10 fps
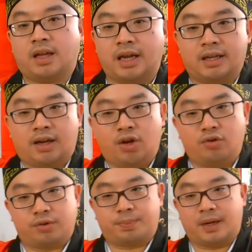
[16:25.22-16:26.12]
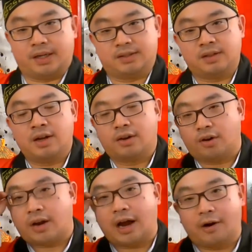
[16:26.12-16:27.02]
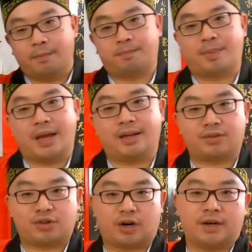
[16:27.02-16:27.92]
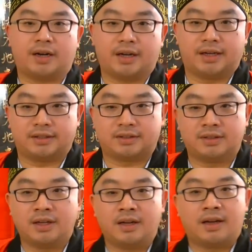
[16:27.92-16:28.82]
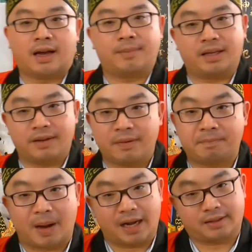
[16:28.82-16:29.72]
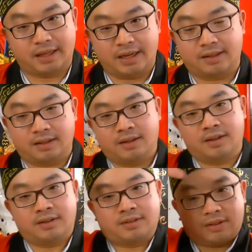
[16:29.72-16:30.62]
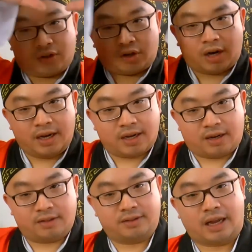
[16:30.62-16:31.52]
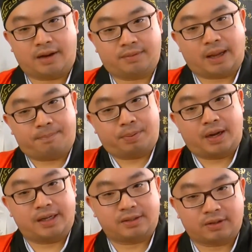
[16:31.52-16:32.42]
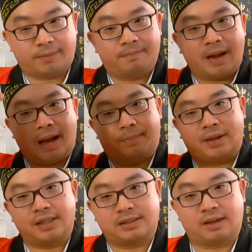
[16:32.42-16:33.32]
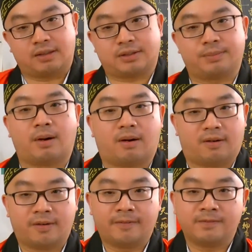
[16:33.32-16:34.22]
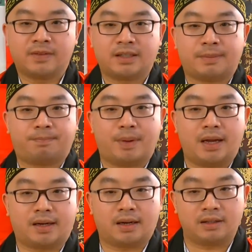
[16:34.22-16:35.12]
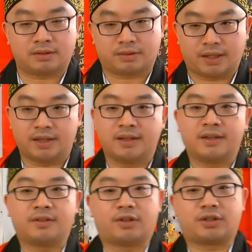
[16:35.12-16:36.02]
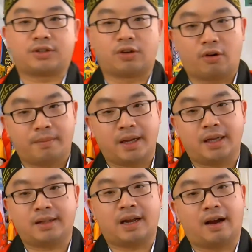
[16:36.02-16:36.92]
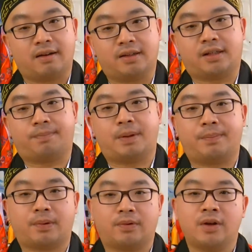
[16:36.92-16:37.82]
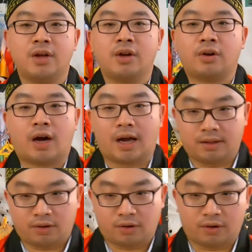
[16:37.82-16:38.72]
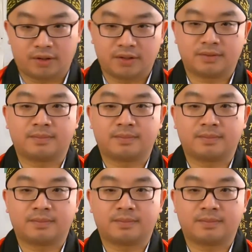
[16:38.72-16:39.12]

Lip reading: in a huge place. Look how big China is. I mean, even back then, the China, that place on the map is not small. It's a big country. There's so many talented people, unheard,